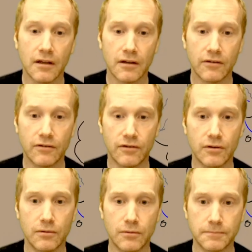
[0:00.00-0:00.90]

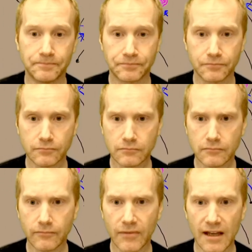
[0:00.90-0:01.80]
So,
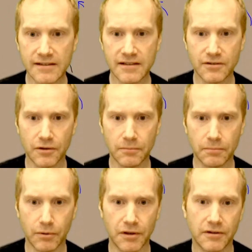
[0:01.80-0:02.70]
as a starting
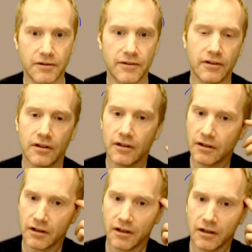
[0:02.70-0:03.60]
point,
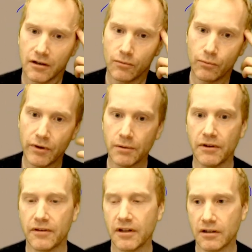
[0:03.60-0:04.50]
when
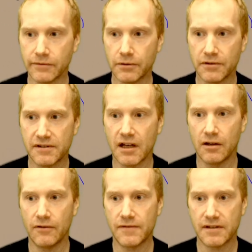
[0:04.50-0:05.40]
we think of
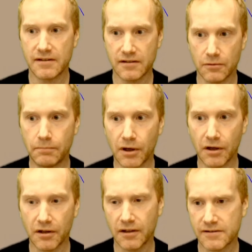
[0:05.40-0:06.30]
ourselves as our
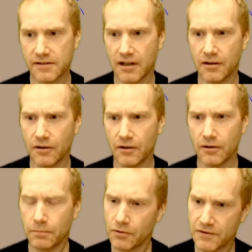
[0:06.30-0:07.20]
bodies and
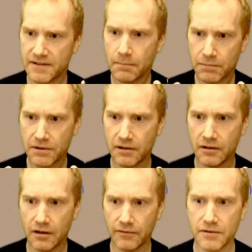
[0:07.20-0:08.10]
our
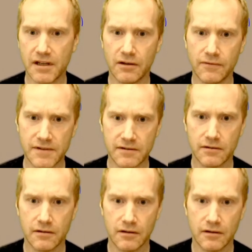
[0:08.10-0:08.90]
perception of ourselves,